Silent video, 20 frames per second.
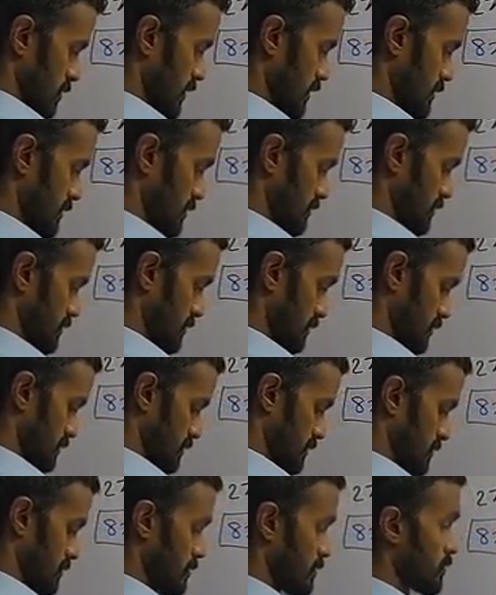
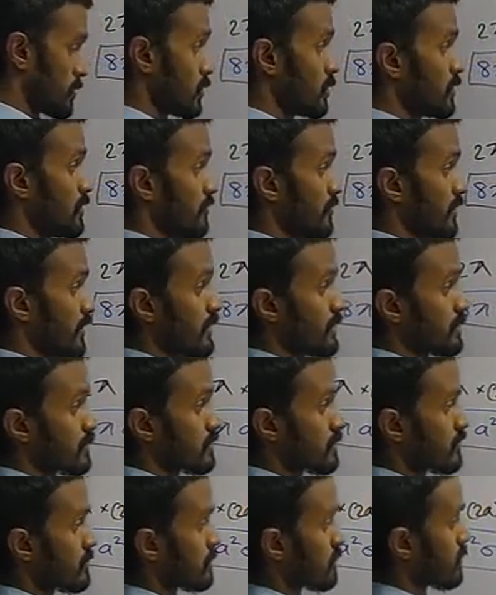Let's draw the
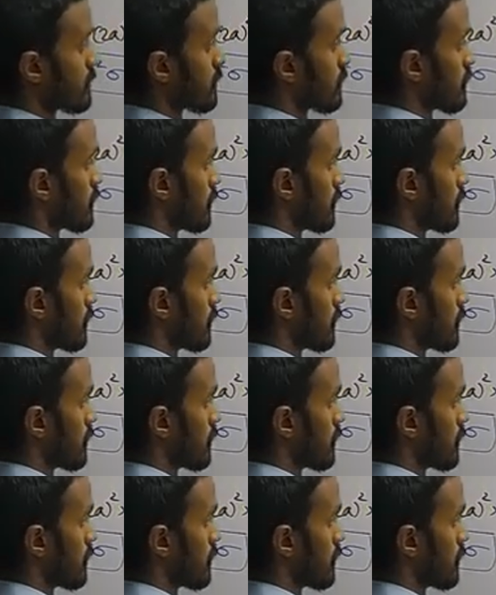weights.